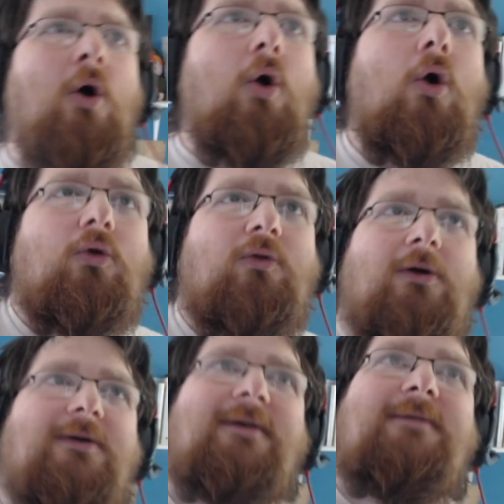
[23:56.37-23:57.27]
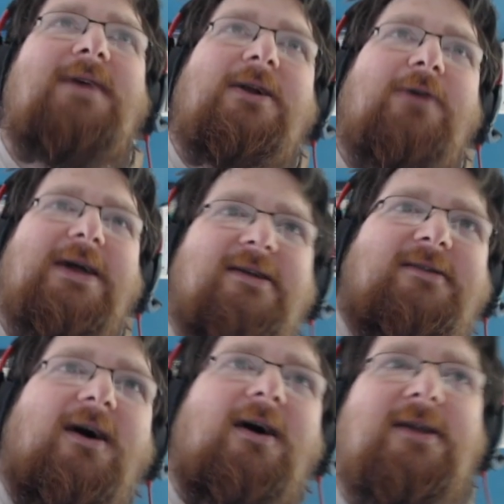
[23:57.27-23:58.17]
Auron, Venerated
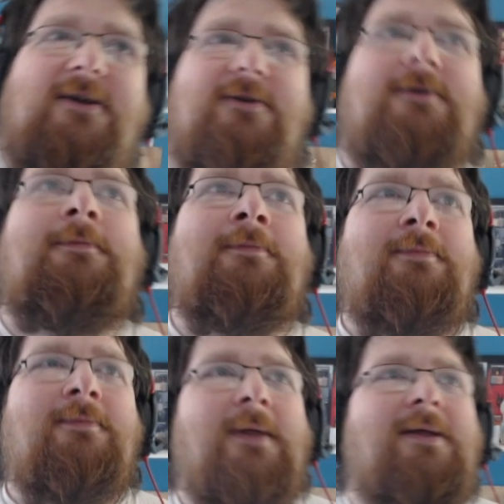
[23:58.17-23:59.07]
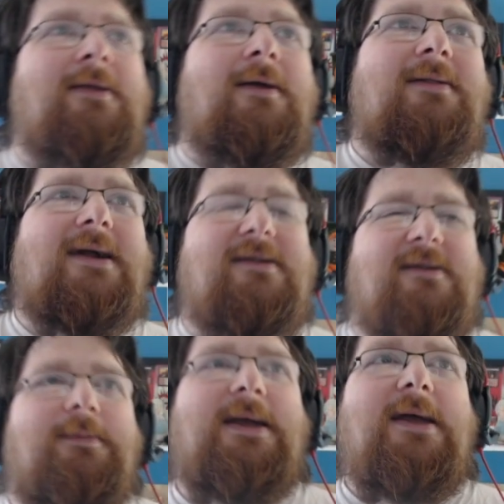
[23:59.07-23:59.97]
Guardian. That is a
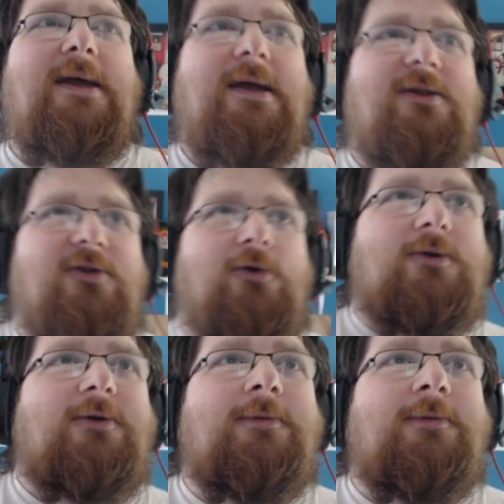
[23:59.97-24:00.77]
big sword.